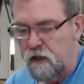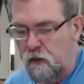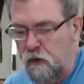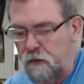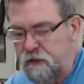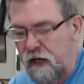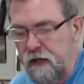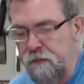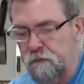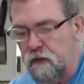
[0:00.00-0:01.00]
Now when I'm
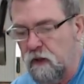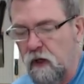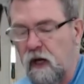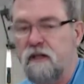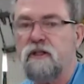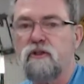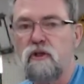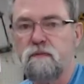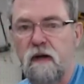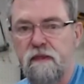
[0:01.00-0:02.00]
cutting, I just
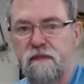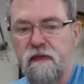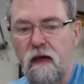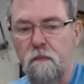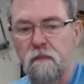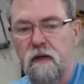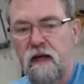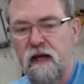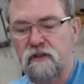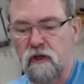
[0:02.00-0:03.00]
use my thumb
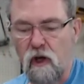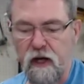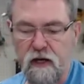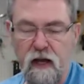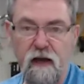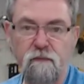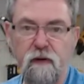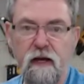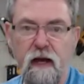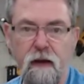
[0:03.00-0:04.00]
as a guide
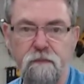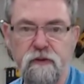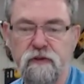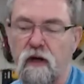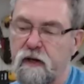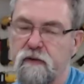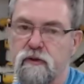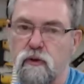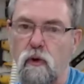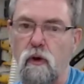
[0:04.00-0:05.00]
halfway up the side of
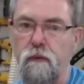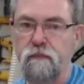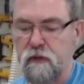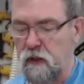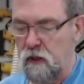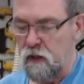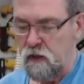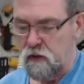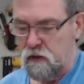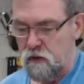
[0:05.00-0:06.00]
the saw.
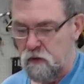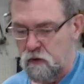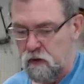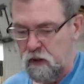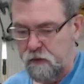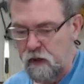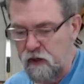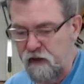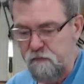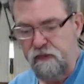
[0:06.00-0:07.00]
I
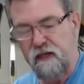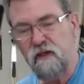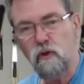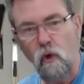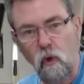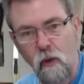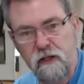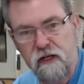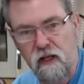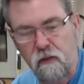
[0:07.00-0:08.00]
don't have my fingers all the
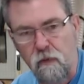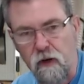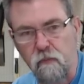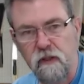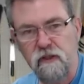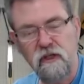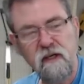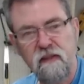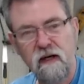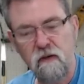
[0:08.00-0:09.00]
way down the bottom where the
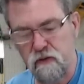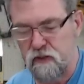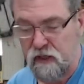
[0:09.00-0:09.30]
teeth are, because